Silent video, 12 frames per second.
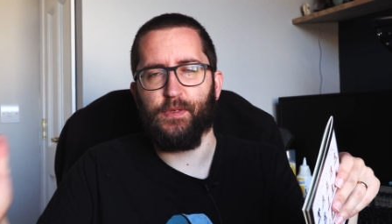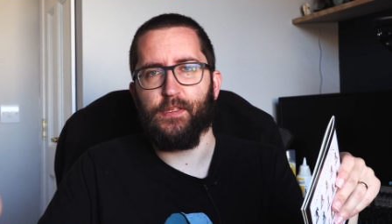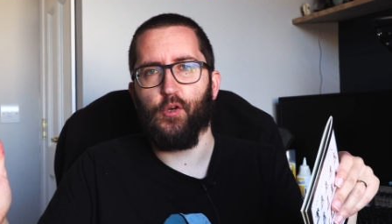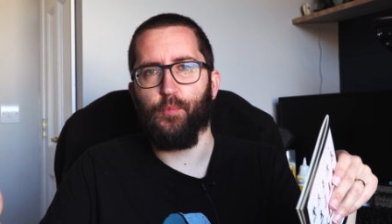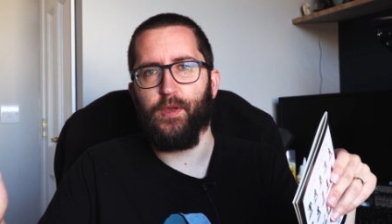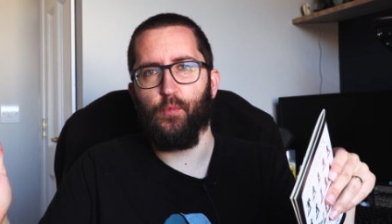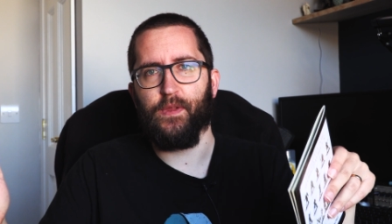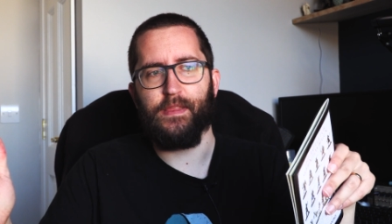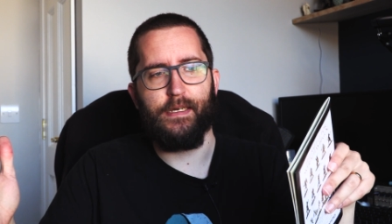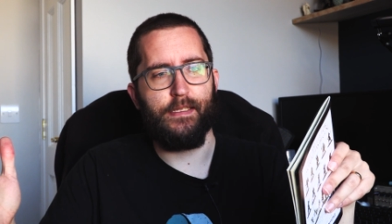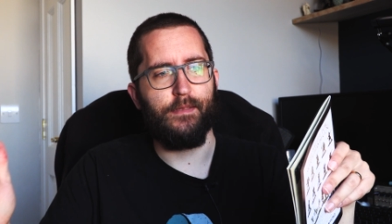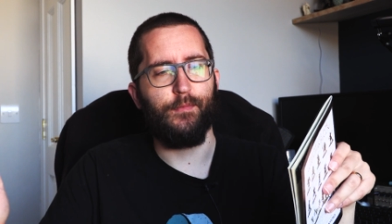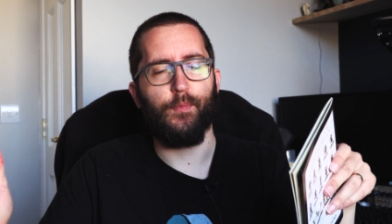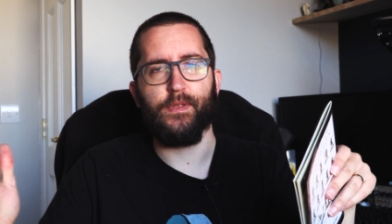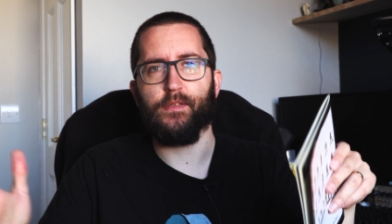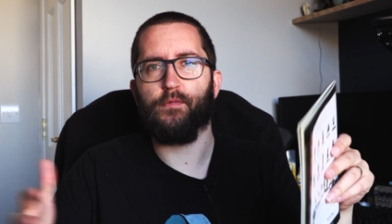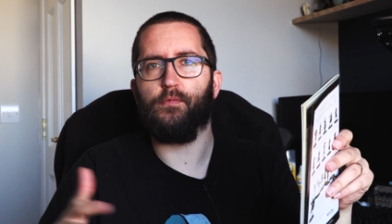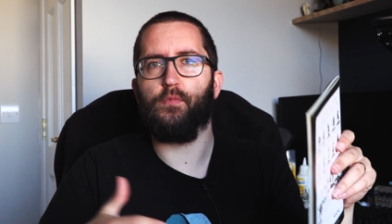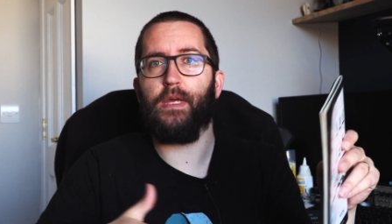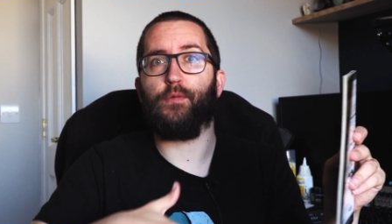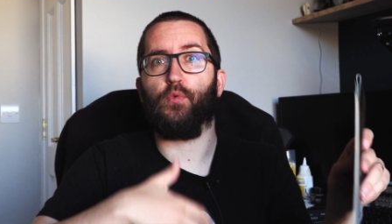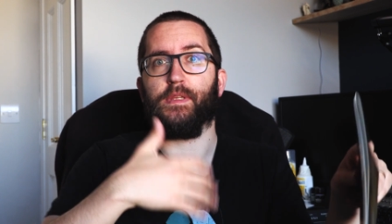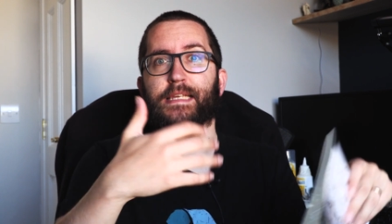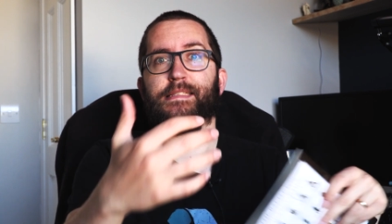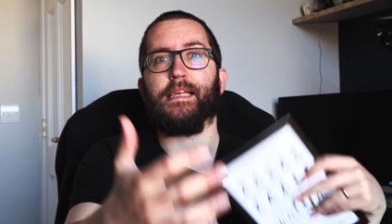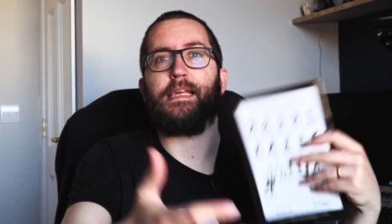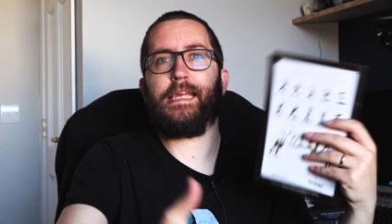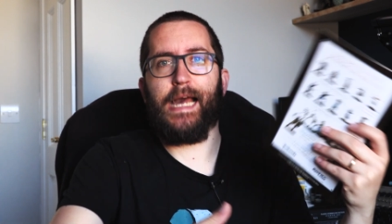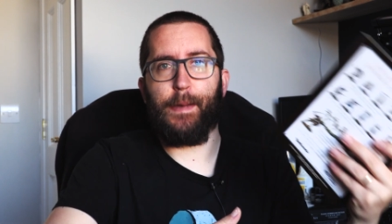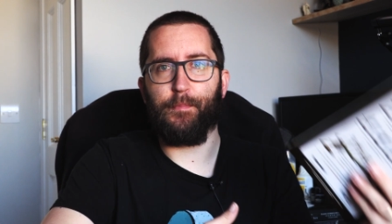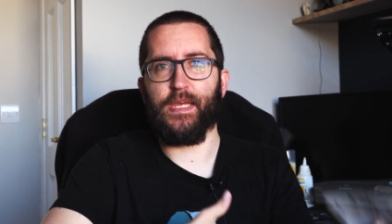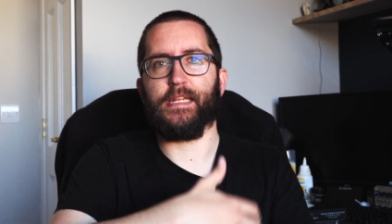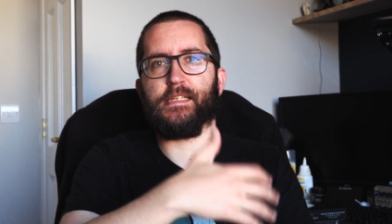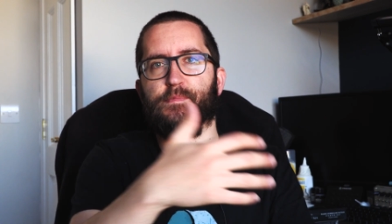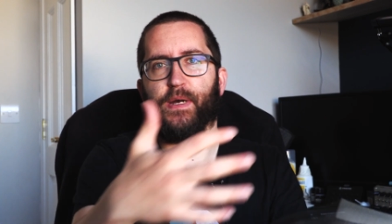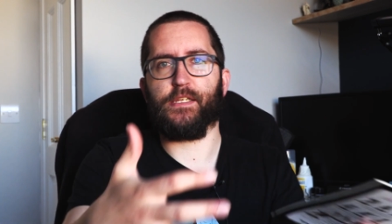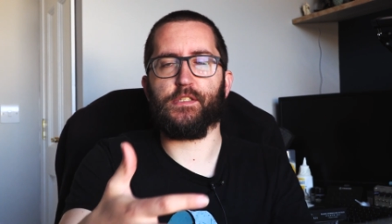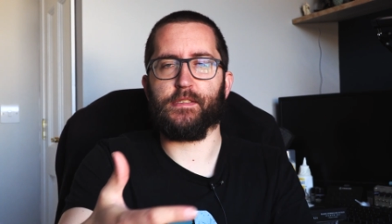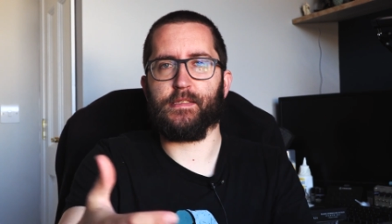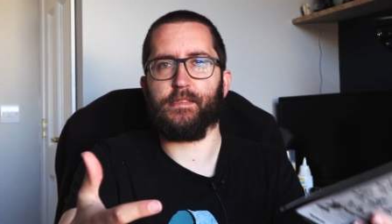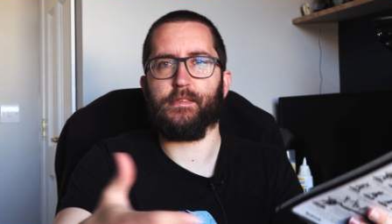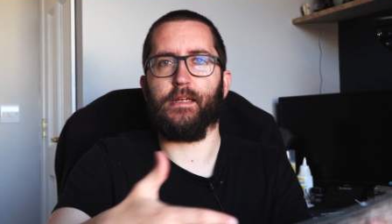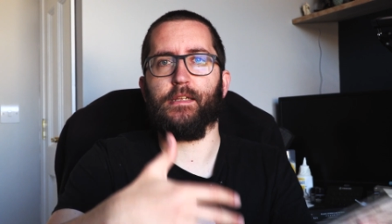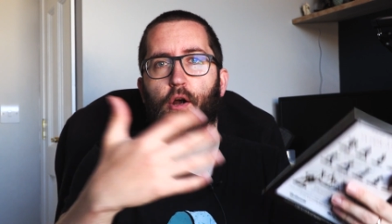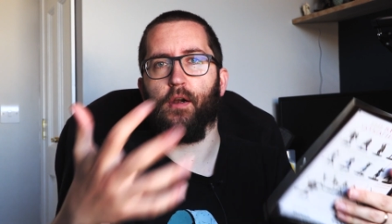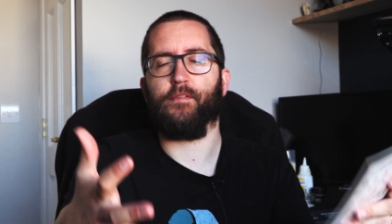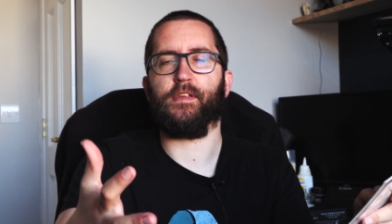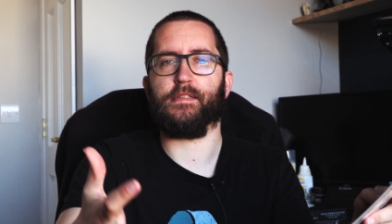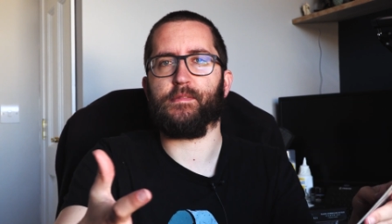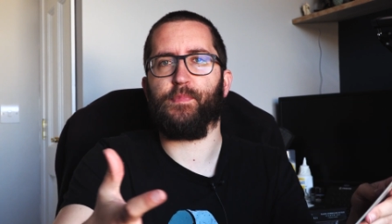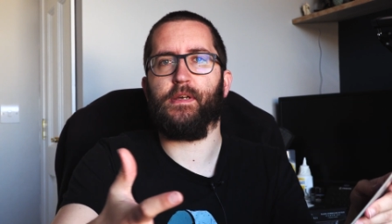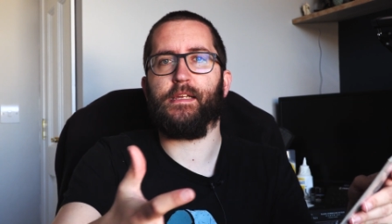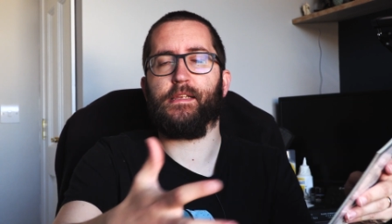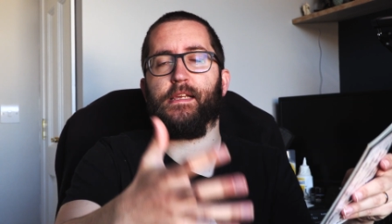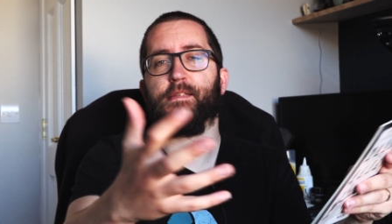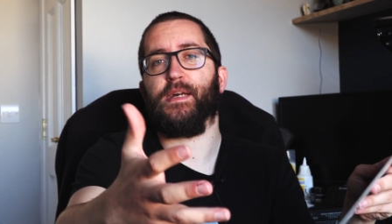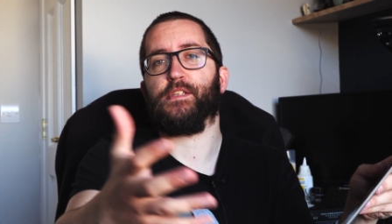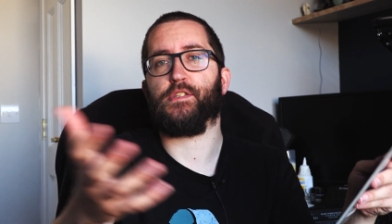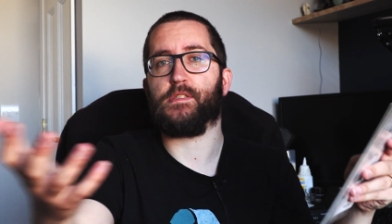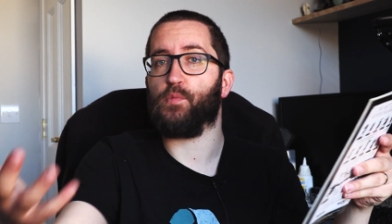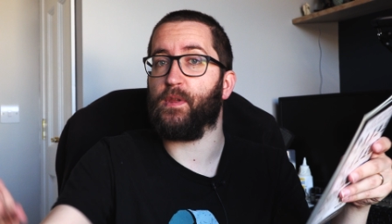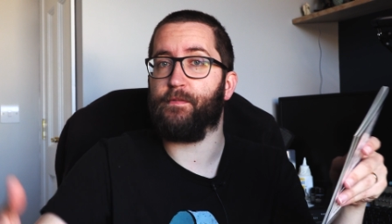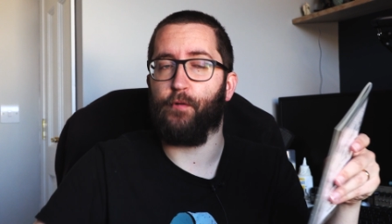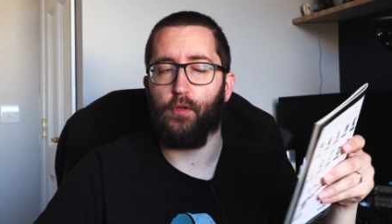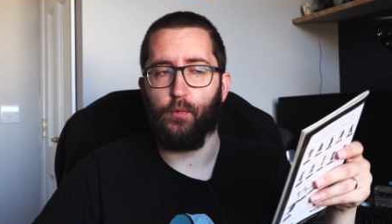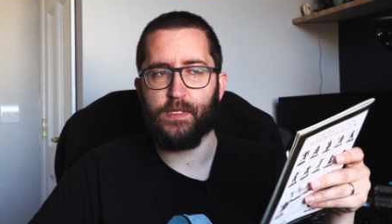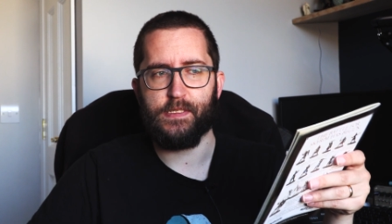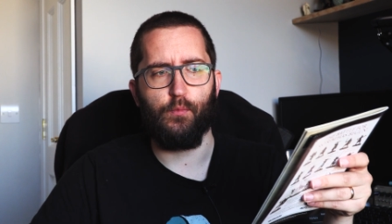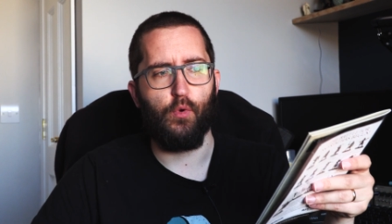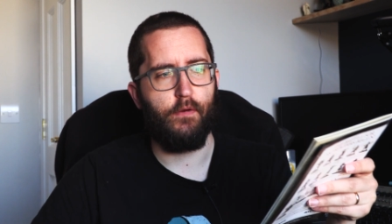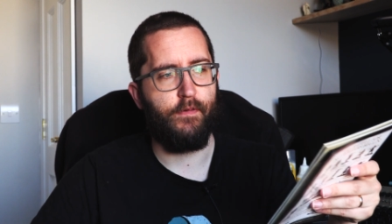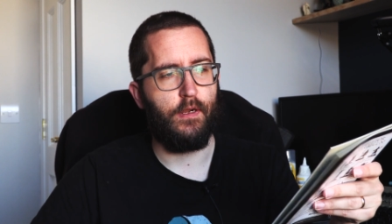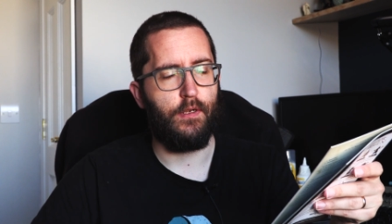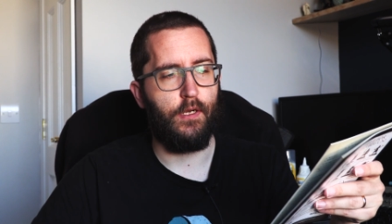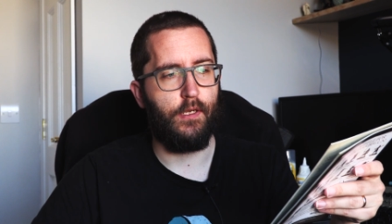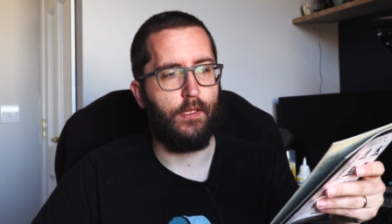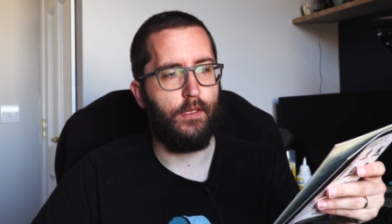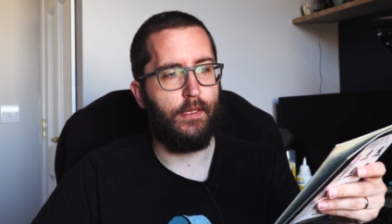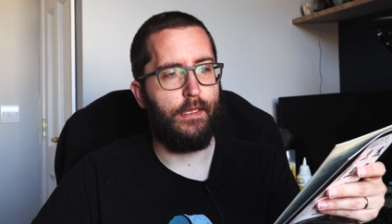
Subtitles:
up a little bit with that at the moment in releasing campaign expansions and narrative expansions with Fallout Wasteland Warfare now.